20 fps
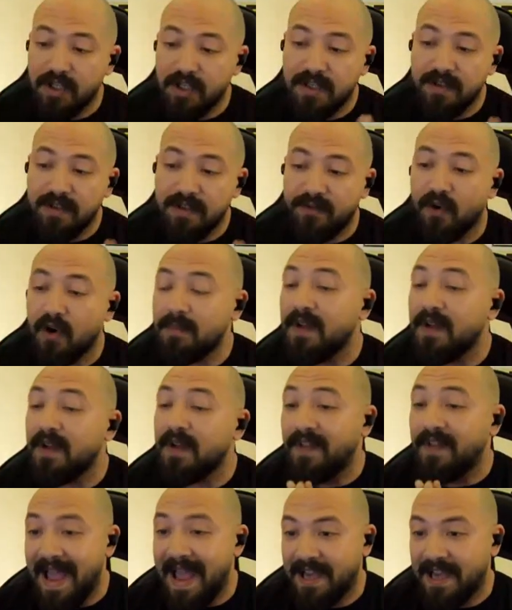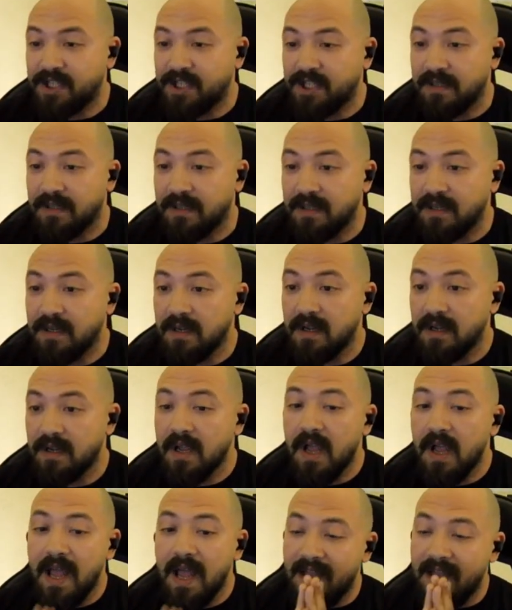form of action,
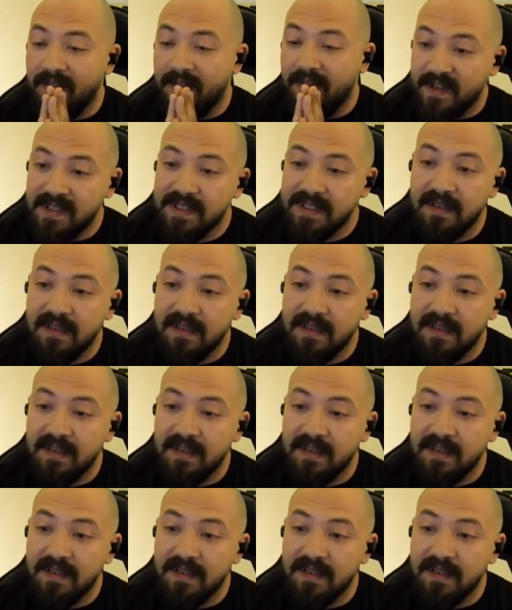a physical